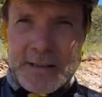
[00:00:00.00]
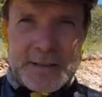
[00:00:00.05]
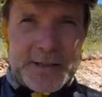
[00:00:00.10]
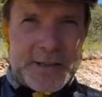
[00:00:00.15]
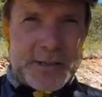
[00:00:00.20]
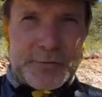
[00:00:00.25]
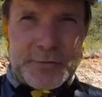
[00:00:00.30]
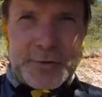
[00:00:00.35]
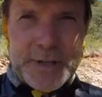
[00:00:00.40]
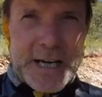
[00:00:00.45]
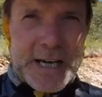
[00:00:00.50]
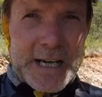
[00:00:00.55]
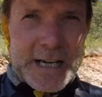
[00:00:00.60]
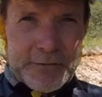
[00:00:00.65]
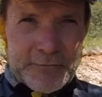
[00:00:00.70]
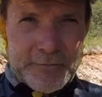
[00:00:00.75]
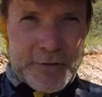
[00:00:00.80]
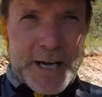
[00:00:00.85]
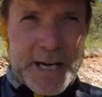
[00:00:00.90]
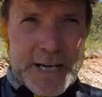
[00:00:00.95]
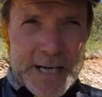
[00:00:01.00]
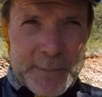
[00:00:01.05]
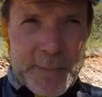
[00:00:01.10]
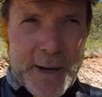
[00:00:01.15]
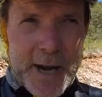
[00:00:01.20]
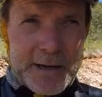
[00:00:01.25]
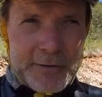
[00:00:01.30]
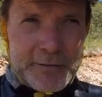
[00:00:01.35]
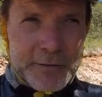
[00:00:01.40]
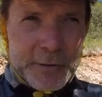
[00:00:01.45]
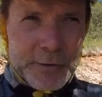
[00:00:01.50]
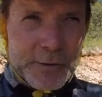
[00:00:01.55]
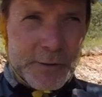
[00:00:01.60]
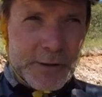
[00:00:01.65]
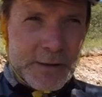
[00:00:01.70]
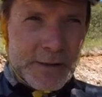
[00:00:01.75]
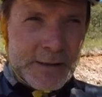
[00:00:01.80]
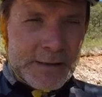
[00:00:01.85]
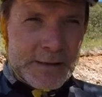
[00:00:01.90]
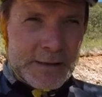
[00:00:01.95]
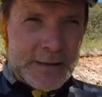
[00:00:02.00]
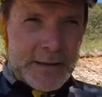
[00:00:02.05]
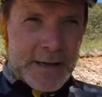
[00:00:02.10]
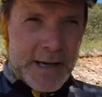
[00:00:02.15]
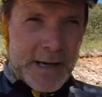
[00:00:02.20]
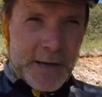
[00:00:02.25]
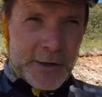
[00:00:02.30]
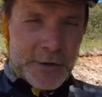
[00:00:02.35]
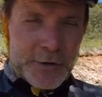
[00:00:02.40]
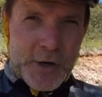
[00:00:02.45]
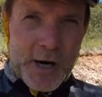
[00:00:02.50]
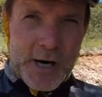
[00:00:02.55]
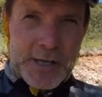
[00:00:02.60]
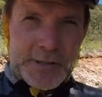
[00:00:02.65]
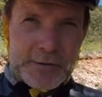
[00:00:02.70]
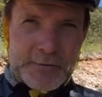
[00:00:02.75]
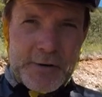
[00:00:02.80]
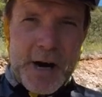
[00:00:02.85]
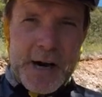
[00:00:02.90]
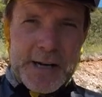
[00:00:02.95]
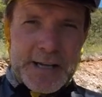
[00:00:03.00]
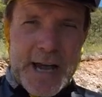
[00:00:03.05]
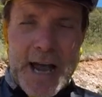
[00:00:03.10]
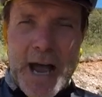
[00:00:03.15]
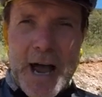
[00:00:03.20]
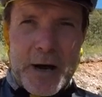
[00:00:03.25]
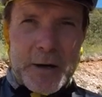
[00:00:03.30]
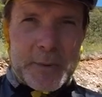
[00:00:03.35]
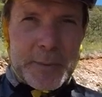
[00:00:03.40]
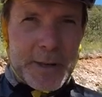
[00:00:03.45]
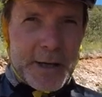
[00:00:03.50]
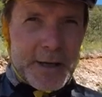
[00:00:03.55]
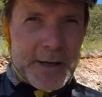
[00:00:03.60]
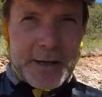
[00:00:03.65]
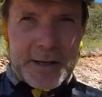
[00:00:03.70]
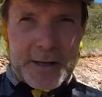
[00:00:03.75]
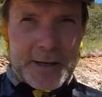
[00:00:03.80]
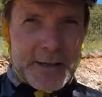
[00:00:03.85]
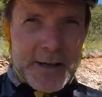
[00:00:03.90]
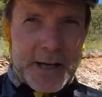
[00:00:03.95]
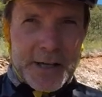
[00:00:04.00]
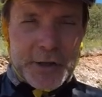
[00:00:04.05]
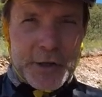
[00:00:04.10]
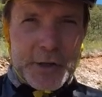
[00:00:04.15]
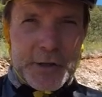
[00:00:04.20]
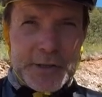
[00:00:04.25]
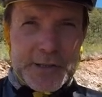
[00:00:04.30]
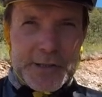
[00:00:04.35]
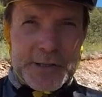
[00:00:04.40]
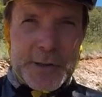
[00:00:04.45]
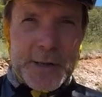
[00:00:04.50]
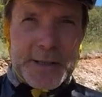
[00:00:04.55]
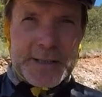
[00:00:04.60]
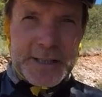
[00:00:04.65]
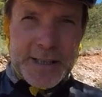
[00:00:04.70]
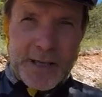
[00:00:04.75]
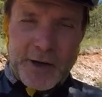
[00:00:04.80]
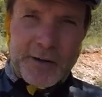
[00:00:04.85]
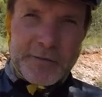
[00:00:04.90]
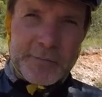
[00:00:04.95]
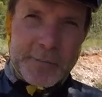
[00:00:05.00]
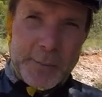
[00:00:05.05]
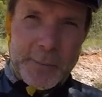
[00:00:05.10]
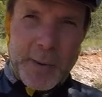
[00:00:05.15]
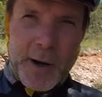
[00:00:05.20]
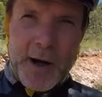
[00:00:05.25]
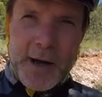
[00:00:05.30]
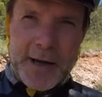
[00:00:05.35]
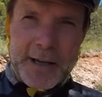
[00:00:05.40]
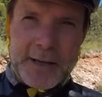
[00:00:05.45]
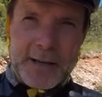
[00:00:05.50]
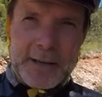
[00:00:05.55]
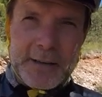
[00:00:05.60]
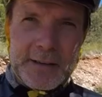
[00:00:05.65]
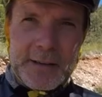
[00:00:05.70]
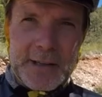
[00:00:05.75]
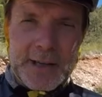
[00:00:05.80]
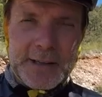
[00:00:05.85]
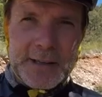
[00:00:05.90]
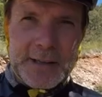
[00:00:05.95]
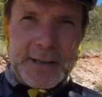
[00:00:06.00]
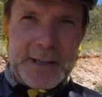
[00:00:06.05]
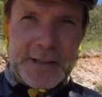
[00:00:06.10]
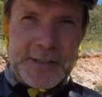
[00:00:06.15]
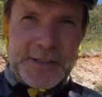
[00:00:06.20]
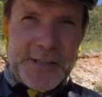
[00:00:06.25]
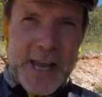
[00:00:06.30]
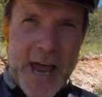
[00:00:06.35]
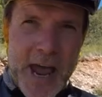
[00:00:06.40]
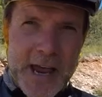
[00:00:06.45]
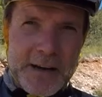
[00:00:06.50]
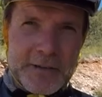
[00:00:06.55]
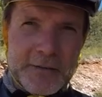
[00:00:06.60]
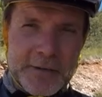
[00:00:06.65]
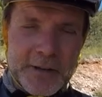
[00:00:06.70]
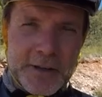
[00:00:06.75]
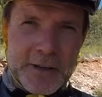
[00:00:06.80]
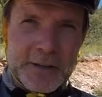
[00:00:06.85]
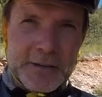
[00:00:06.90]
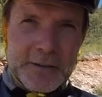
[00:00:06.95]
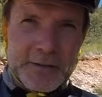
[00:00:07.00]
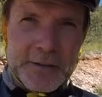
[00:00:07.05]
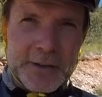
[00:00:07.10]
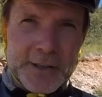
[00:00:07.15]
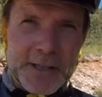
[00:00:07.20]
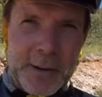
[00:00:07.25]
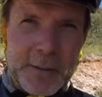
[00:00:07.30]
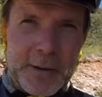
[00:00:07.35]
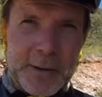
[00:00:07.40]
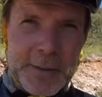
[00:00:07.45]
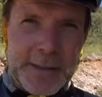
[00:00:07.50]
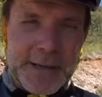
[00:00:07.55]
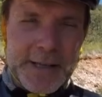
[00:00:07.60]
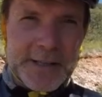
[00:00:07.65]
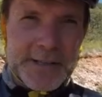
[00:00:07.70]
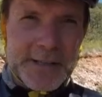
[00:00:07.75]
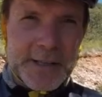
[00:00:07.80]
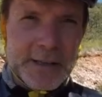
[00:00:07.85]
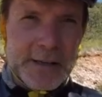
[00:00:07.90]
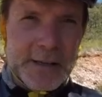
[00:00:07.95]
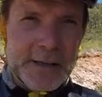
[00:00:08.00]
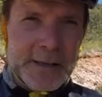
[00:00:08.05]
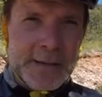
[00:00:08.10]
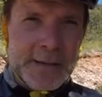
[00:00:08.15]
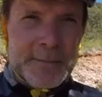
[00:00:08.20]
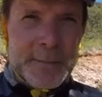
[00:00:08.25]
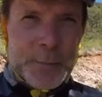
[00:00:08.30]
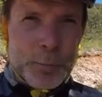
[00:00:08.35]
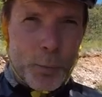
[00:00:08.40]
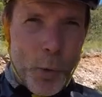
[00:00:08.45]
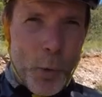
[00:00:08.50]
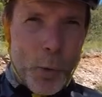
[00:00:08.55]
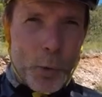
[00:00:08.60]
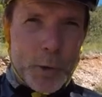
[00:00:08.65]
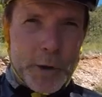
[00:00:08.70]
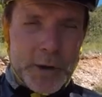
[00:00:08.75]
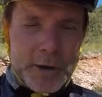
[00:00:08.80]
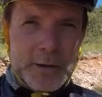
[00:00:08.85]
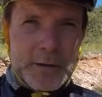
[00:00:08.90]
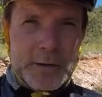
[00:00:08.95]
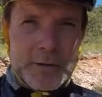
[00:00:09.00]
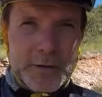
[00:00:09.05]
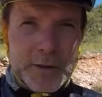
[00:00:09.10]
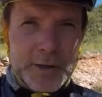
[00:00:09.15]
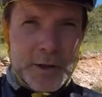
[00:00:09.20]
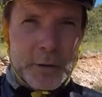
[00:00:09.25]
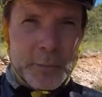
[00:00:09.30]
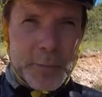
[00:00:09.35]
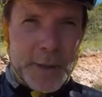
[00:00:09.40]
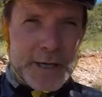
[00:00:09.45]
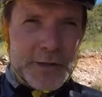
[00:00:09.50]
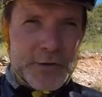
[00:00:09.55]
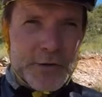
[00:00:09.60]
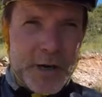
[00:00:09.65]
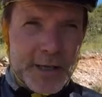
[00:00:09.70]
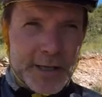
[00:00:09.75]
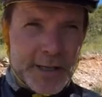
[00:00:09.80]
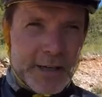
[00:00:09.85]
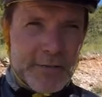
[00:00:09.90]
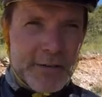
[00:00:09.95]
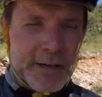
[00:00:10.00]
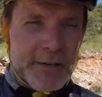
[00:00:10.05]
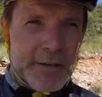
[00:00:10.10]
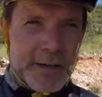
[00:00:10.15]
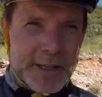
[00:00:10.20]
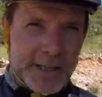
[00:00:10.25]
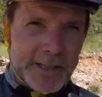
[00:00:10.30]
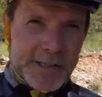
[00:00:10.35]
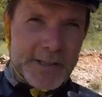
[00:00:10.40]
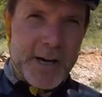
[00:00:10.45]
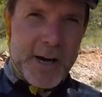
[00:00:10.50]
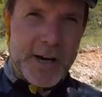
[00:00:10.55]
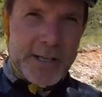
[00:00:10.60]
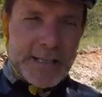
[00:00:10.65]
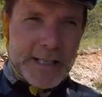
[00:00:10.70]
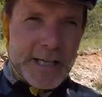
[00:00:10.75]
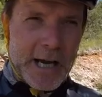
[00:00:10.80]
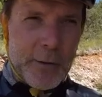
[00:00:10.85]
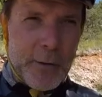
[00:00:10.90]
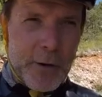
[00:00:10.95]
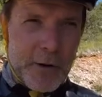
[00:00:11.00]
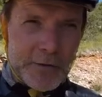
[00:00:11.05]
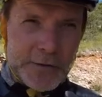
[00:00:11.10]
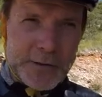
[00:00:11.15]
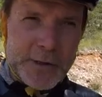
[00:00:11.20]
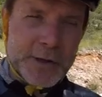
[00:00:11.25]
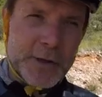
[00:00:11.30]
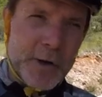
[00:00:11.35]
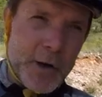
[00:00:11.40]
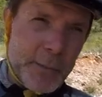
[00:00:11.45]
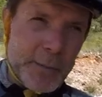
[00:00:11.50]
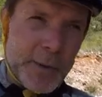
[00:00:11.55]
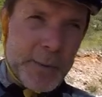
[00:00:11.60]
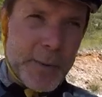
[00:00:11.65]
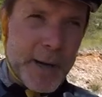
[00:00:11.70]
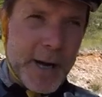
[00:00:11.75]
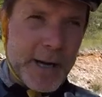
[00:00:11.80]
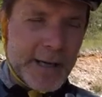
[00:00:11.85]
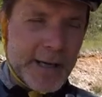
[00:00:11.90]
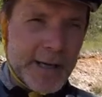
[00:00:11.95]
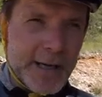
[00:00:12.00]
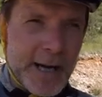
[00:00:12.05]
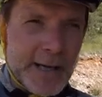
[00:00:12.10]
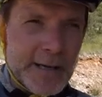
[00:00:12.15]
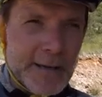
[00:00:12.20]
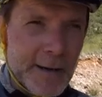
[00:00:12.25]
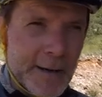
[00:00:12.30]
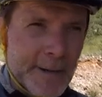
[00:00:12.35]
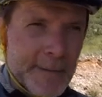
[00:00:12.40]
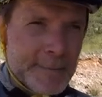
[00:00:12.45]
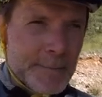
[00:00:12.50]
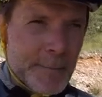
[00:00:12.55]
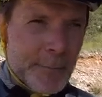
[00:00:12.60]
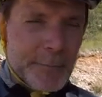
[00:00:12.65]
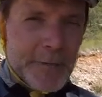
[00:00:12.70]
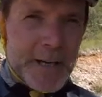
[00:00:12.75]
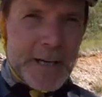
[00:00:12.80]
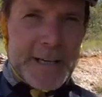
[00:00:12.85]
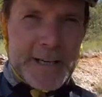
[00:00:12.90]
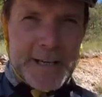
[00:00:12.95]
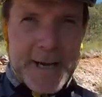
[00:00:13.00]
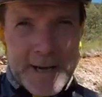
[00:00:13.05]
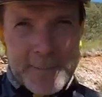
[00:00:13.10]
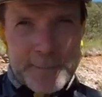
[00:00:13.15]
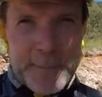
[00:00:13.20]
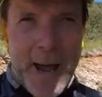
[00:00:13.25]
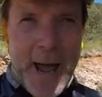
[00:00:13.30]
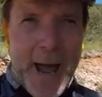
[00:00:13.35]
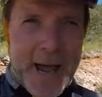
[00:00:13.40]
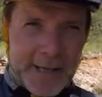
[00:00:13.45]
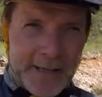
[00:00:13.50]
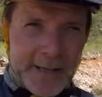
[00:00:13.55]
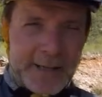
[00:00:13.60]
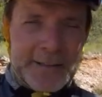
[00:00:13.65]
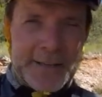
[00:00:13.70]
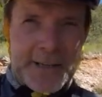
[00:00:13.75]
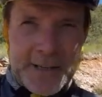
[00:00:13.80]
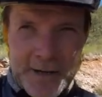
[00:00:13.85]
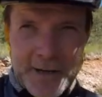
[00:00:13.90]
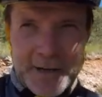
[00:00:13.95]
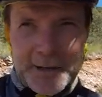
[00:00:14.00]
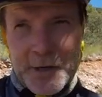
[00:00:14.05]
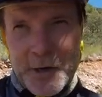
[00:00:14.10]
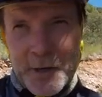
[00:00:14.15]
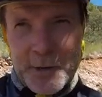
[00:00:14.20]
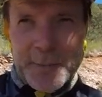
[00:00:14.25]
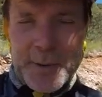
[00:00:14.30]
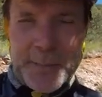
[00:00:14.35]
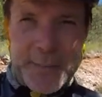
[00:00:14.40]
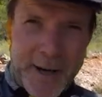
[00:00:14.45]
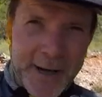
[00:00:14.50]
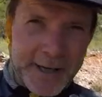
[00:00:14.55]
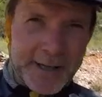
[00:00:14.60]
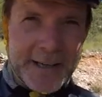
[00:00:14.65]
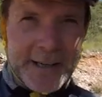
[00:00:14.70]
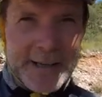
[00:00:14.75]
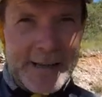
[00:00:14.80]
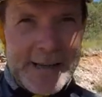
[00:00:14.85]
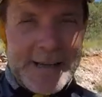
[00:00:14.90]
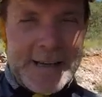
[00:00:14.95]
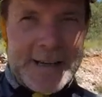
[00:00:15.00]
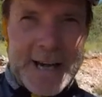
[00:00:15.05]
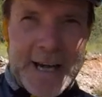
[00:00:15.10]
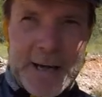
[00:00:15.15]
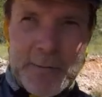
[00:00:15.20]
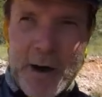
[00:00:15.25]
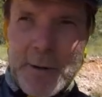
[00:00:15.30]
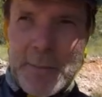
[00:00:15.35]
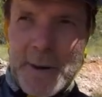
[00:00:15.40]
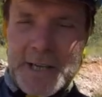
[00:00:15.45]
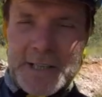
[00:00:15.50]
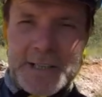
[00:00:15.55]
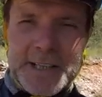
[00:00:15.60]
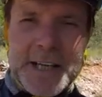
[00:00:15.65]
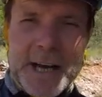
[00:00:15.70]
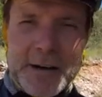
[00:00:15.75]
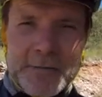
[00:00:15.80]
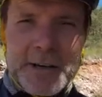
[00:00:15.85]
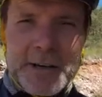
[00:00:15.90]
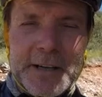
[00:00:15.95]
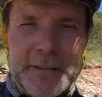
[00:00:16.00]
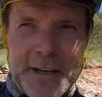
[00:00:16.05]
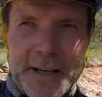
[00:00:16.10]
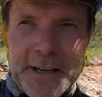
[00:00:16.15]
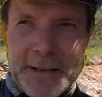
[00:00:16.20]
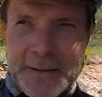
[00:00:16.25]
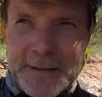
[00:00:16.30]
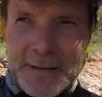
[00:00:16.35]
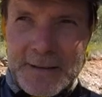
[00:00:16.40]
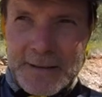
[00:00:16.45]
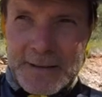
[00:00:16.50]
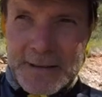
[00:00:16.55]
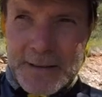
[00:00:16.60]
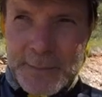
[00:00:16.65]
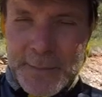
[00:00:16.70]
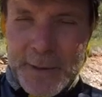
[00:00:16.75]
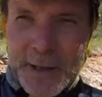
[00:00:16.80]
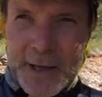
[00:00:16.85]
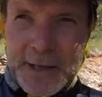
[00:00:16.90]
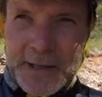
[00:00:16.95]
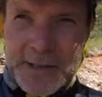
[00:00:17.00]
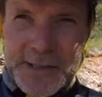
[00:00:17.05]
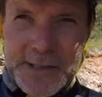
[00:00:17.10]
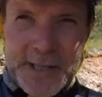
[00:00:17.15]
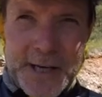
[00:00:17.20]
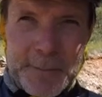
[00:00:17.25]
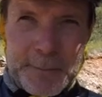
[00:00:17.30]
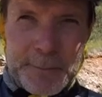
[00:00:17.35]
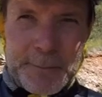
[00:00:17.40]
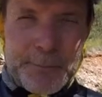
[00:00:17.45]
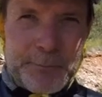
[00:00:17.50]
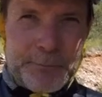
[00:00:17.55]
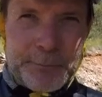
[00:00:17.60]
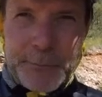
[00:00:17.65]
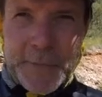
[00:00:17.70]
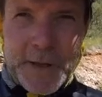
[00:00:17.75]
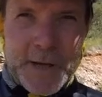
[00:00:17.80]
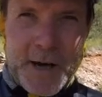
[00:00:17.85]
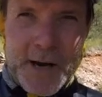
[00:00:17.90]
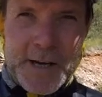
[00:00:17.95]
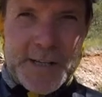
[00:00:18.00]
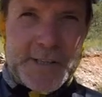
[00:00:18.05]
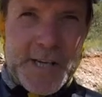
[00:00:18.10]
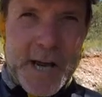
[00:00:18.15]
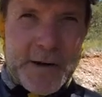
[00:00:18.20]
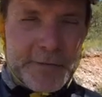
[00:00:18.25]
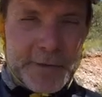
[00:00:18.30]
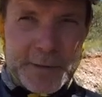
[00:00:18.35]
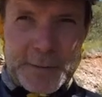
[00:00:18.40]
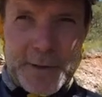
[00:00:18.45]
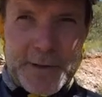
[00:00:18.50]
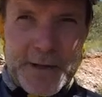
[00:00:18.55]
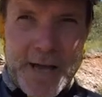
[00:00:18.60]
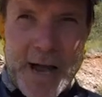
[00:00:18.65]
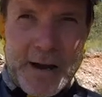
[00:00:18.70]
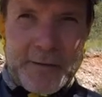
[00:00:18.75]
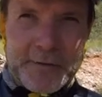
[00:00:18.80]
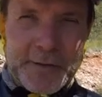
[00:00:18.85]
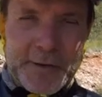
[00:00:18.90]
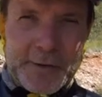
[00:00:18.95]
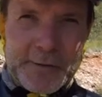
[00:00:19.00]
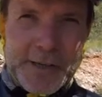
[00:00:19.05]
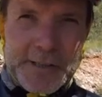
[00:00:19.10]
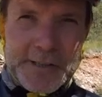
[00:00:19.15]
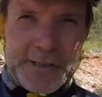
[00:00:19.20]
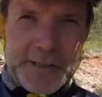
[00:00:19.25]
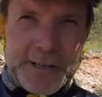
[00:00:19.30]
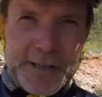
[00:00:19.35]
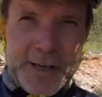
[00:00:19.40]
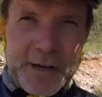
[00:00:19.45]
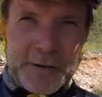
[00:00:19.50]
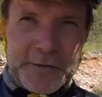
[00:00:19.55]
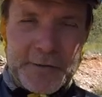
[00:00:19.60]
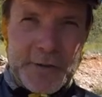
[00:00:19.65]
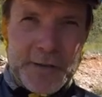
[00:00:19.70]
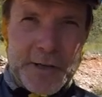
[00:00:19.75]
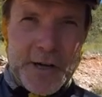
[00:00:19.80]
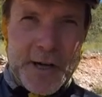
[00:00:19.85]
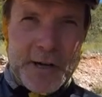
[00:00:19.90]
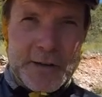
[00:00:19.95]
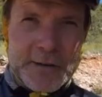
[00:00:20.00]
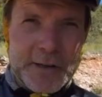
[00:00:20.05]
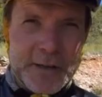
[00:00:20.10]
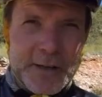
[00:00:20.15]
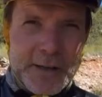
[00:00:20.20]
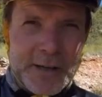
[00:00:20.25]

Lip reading: It's really painful, and I tried to ride it out, but I couldn't, so I had to get off my bike and stand for a couple of minutes and walk for a little bit, trying to get rid of it, and it started to go off, so I got on my bike again, and then it came back, and then I got on my bike again. Anyway, I managed to get of it, but I suffered with that for the rest of the afternoon.